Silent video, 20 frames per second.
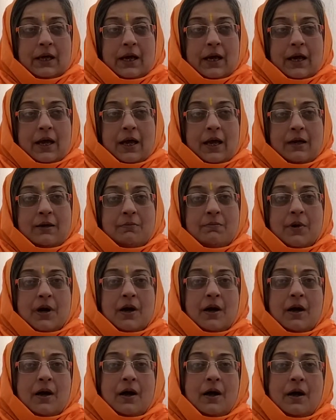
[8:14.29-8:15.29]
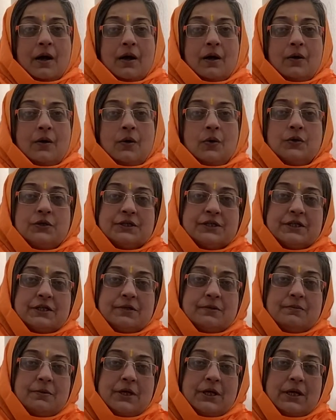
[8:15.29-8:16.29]
And Ma looks at
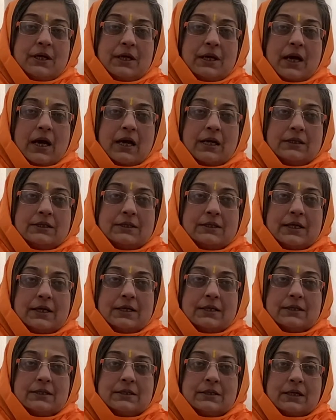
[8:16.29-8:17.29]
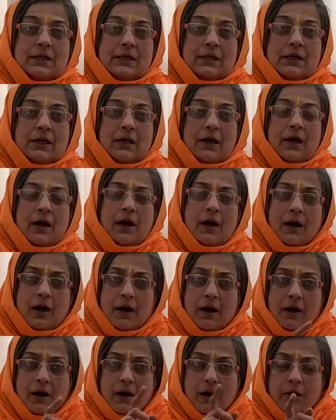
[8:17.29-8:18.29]
me and says,
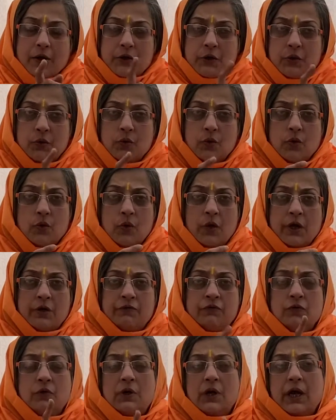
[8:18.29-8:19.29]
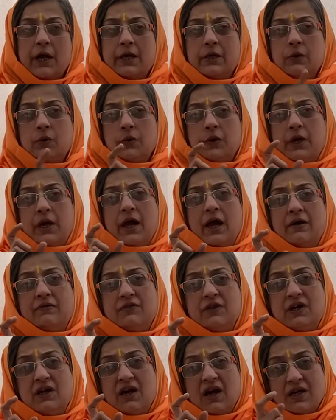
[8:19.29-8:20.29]
you know, if you like, you can have
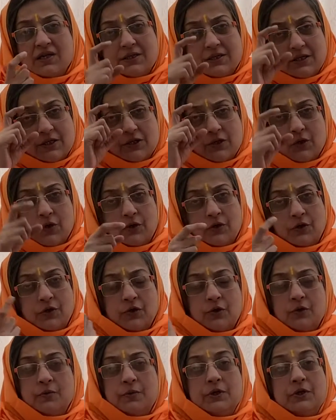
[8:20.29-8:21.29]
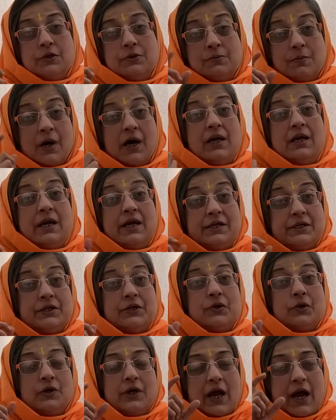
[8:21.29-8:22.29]
the glasses on, you know, because Ma later
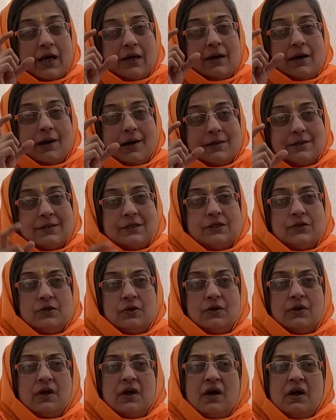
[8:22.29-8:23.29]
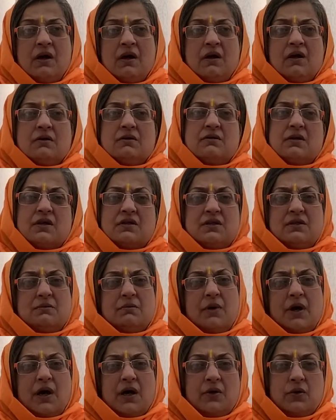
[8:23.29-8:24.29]
on had glasses on. So I said,
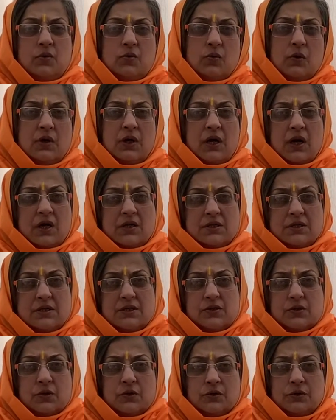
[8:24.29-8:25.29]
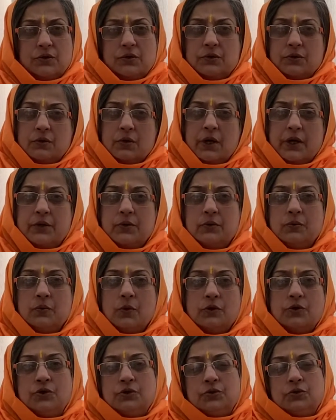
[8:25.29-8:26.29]
Ma, I don't want glasses on, you know, I don't
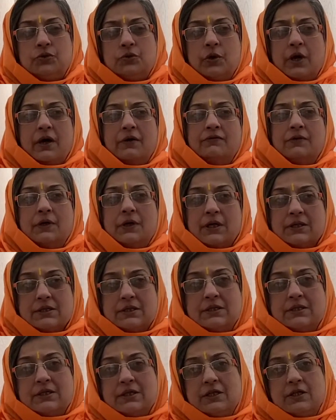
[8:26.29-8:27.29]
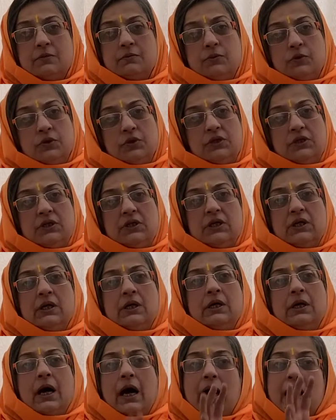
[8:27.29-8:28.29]
want you to have glasses in the Murti.
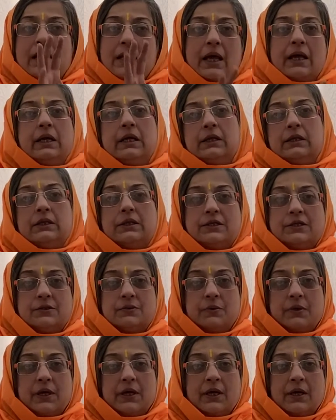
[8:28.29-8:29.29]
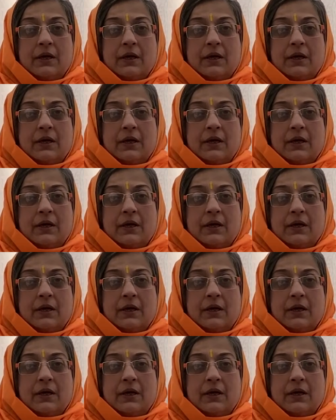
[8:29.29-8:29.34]
I like it this way.